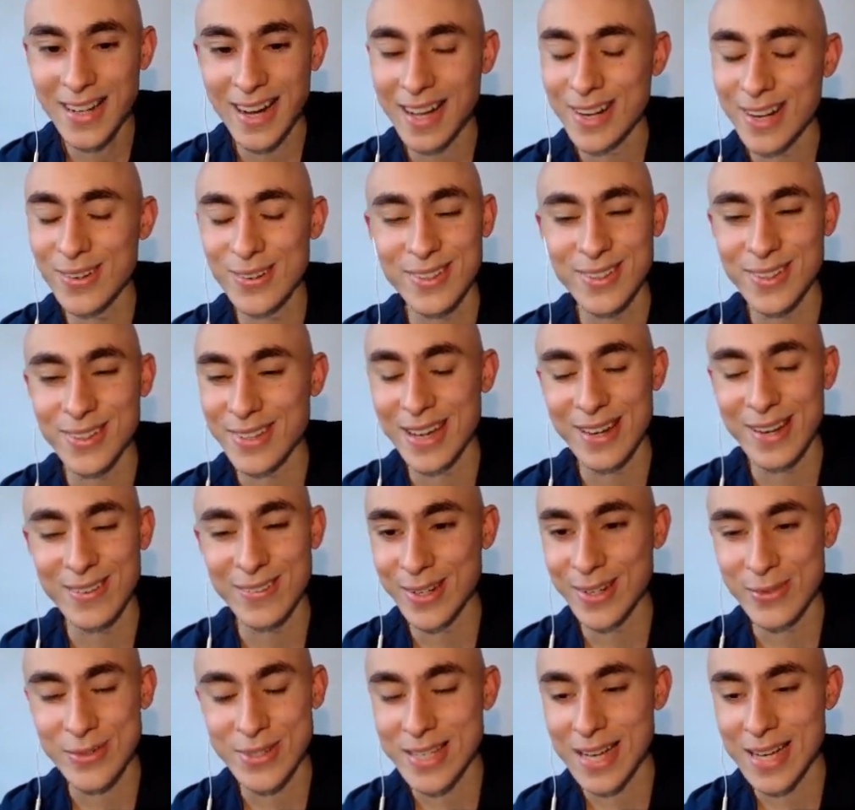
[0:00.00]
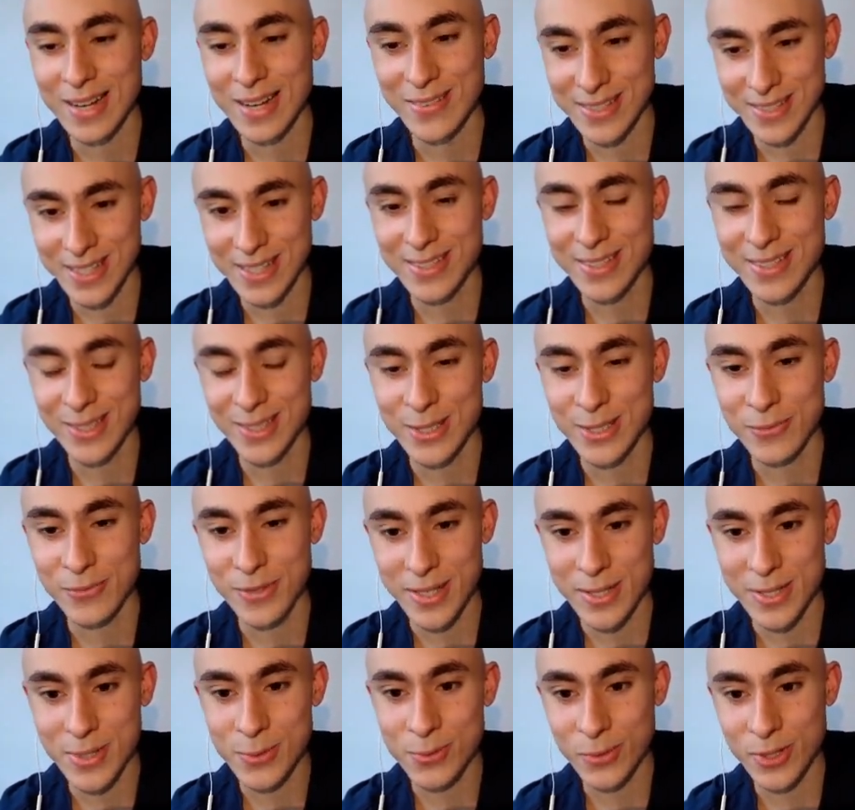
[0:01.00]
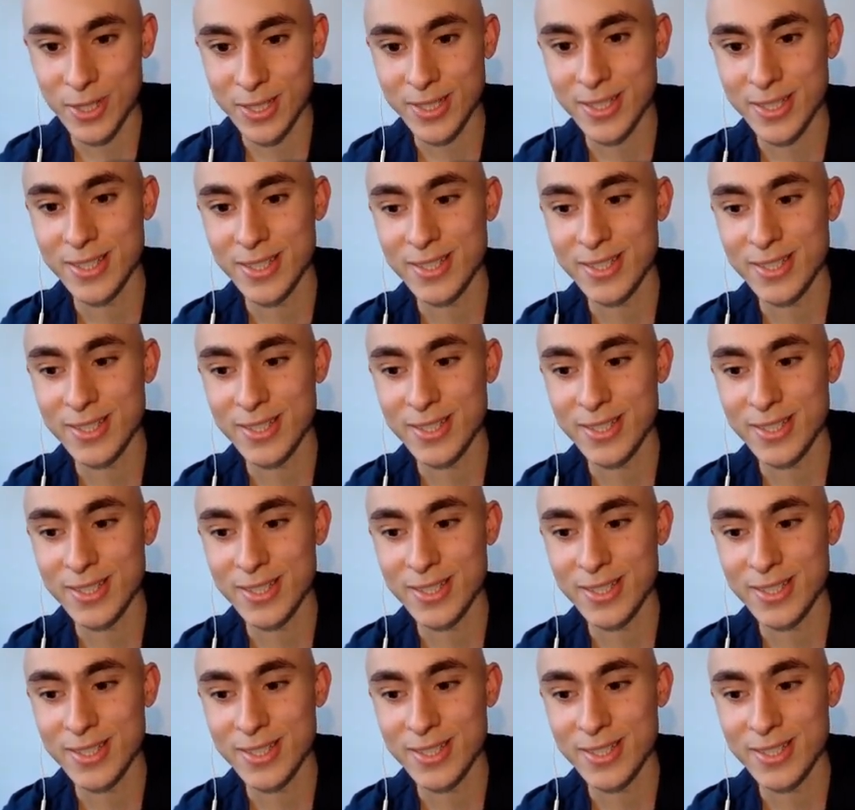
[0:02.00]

damage here. Damage. I think skill defense two? break.